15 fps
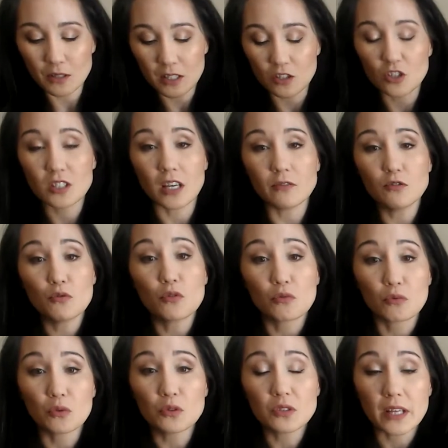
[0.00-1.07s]
It just gives you the
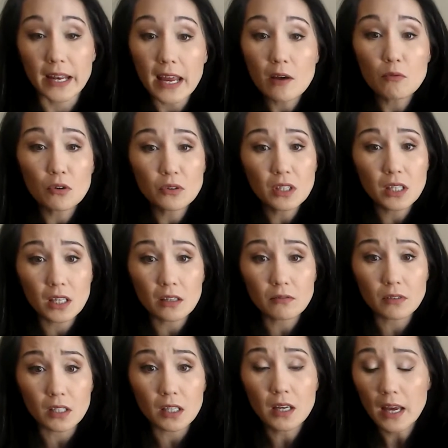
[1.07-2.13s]
rules that, hey, we're in the key of
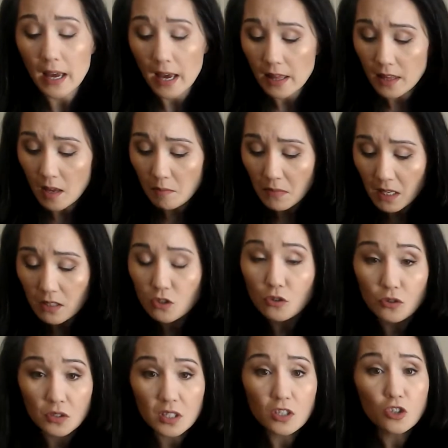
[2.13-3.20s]
D. That means your
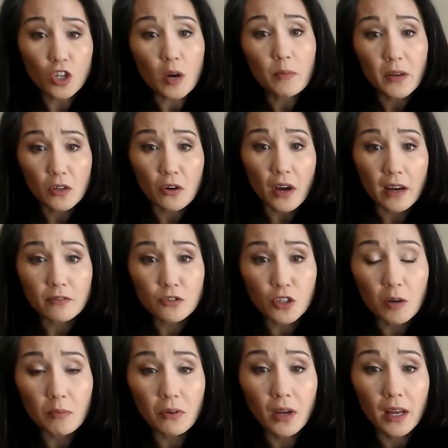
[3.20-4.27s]
C sharp and your F
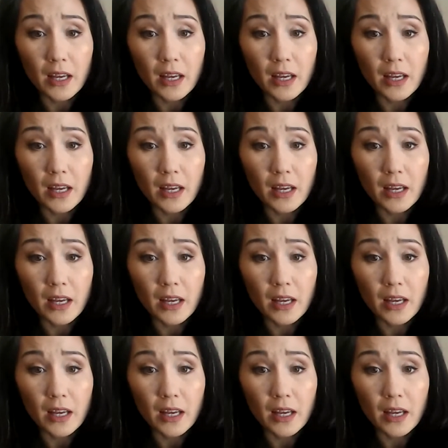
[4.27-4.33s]
sharp.